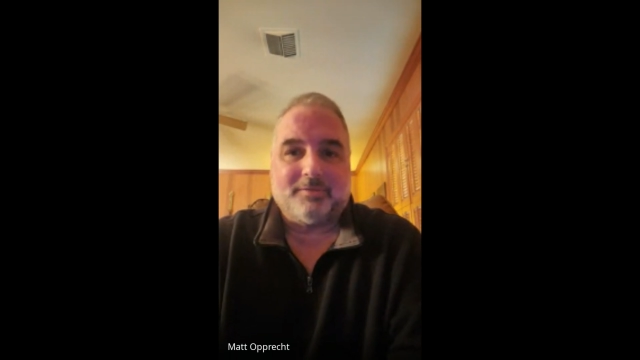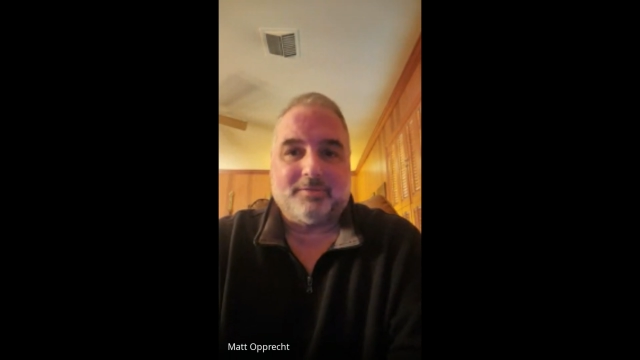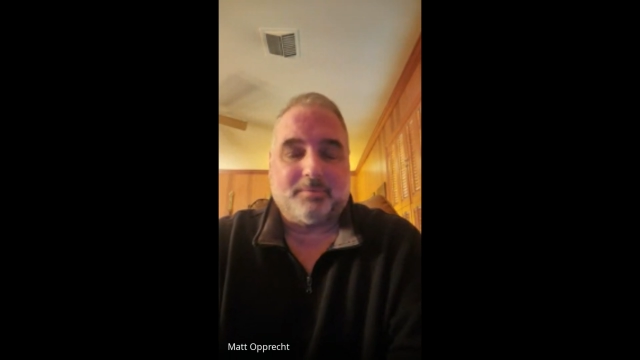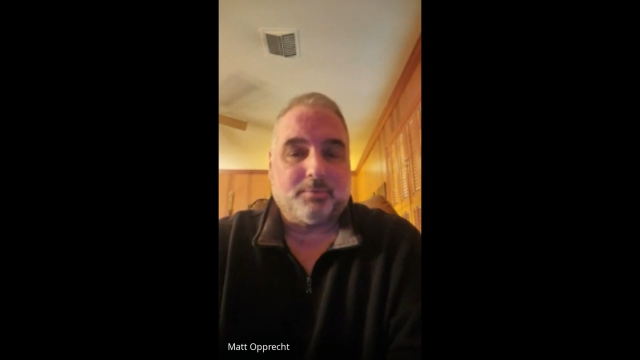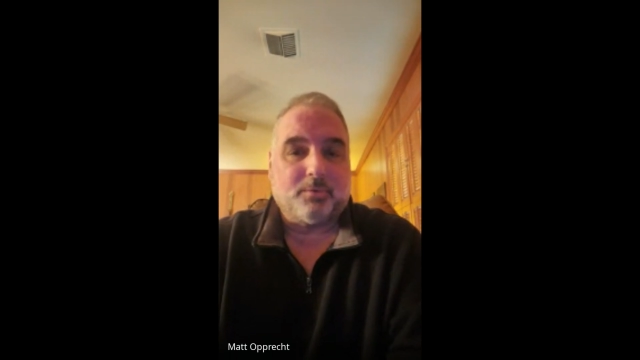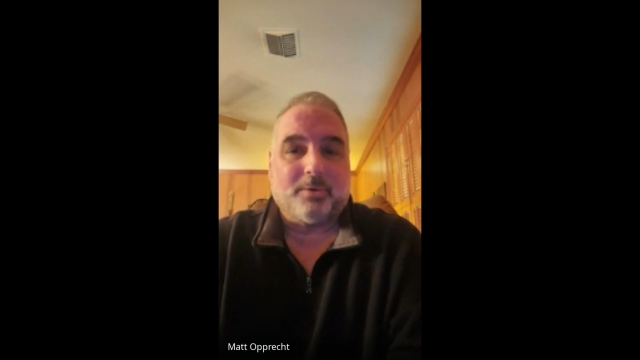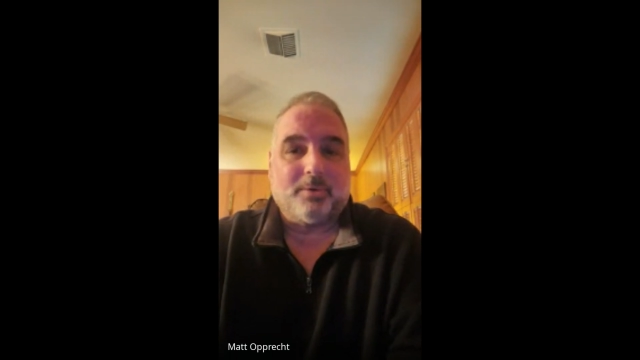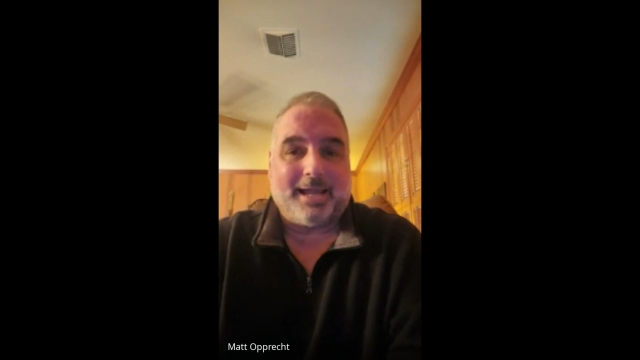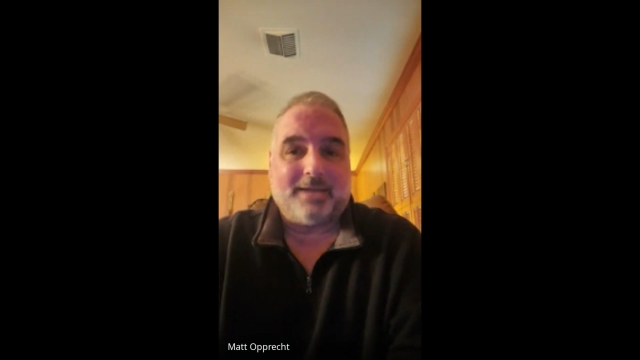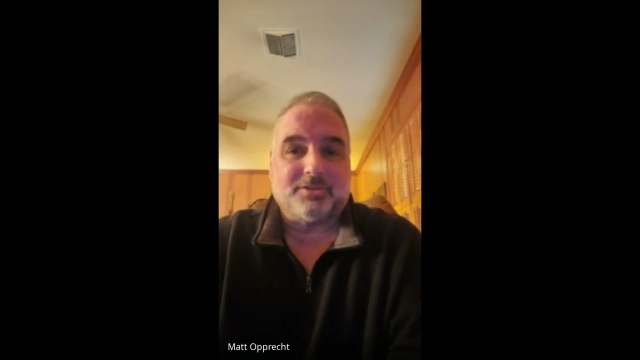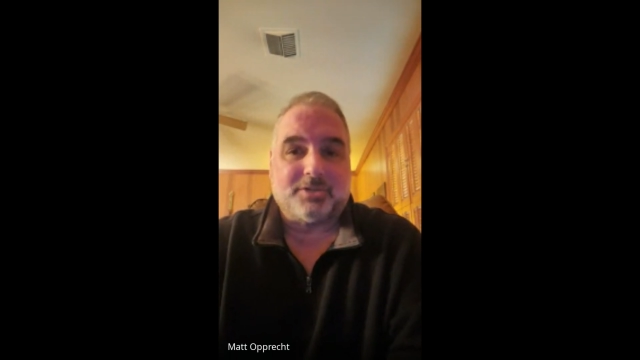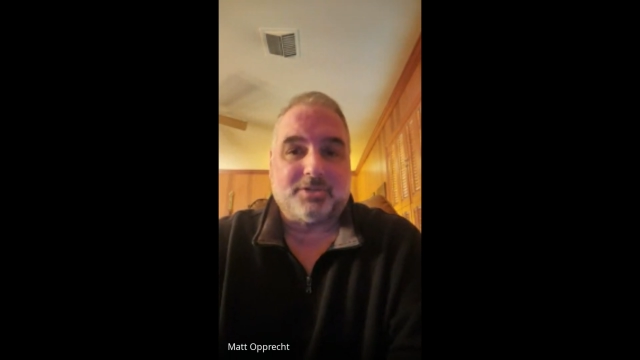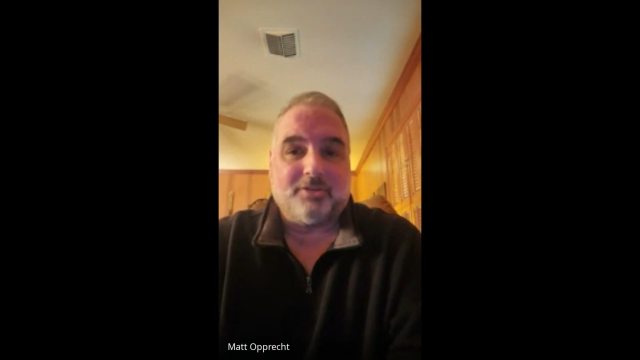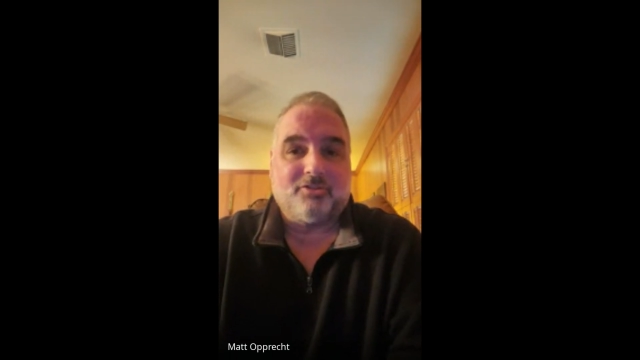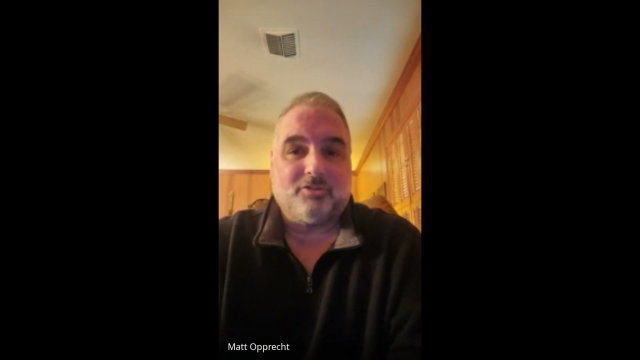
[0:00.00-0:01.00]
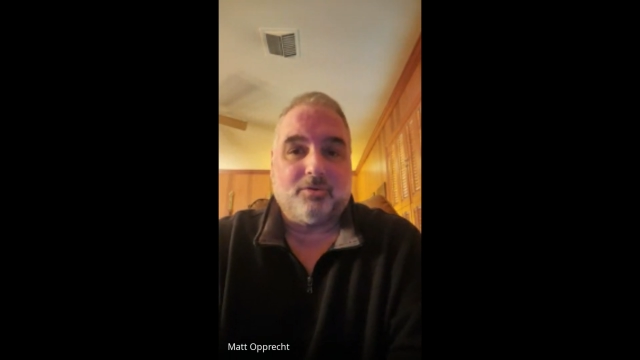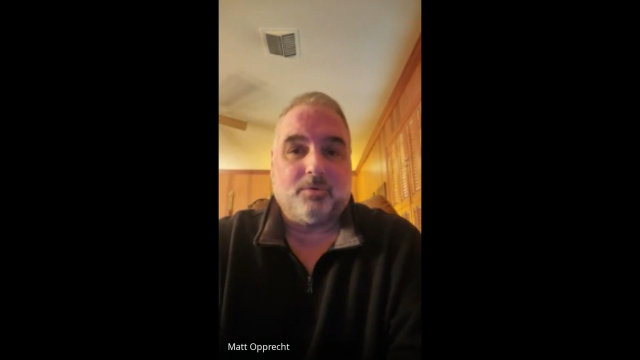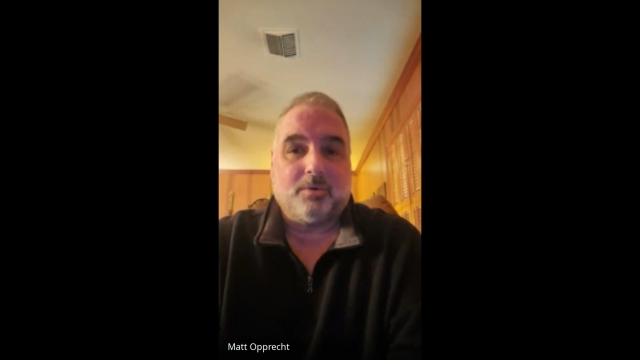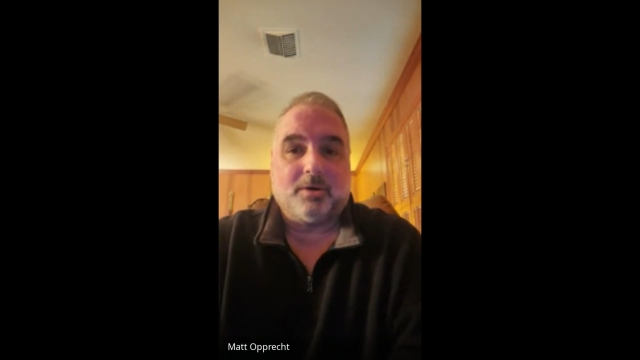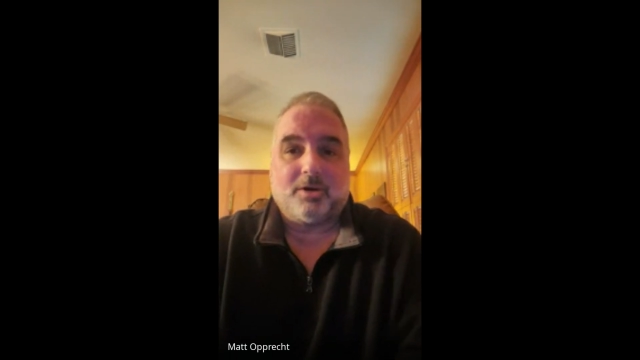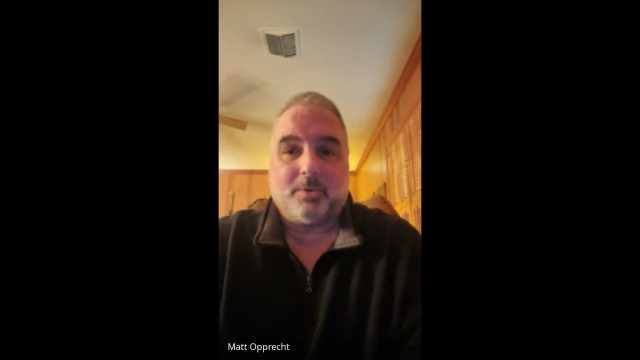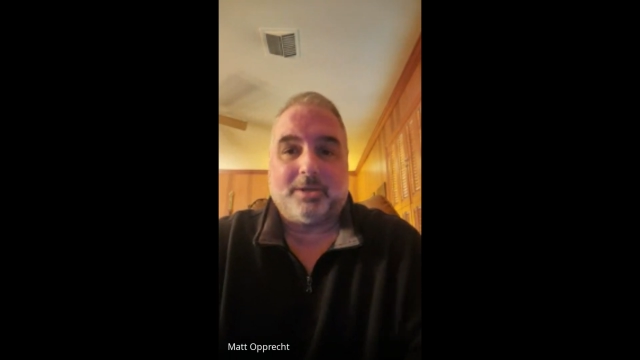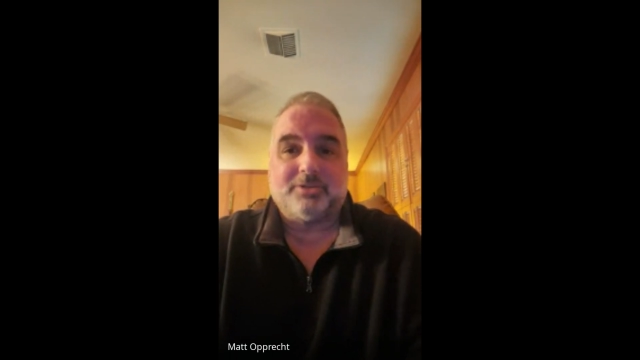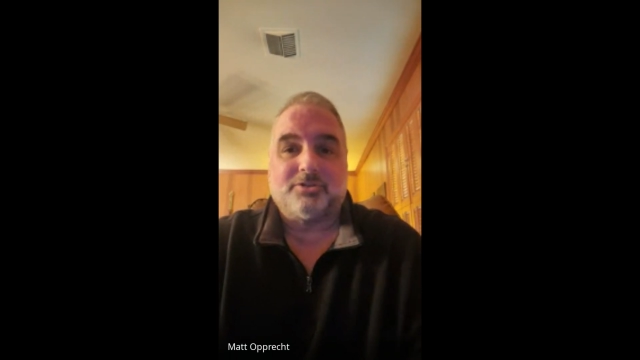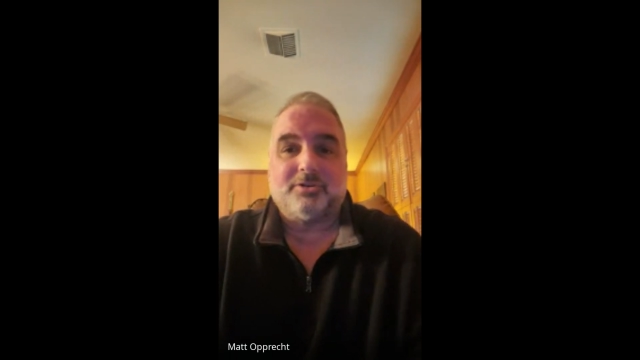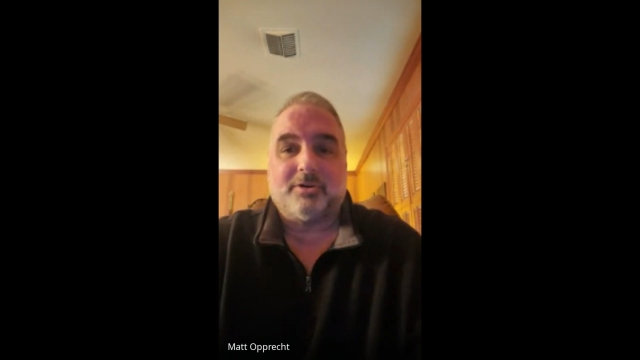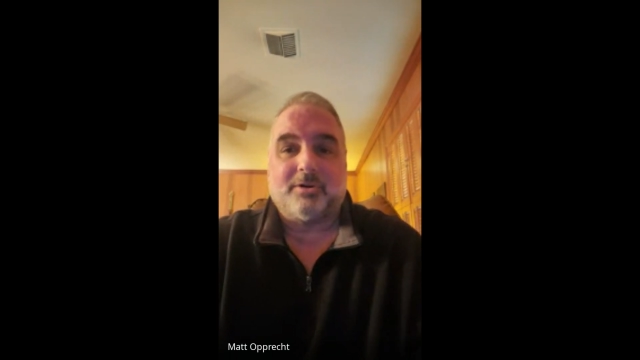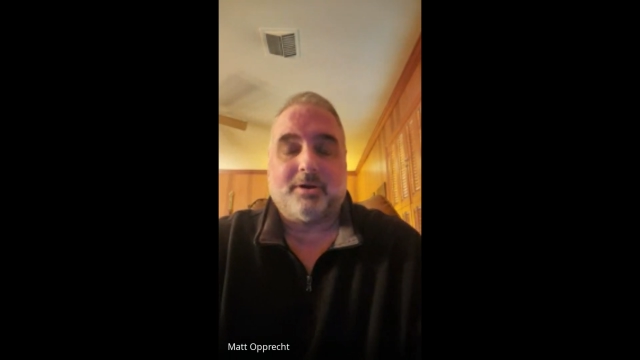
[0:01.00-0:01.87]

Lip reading: If an employee has an issue or a question,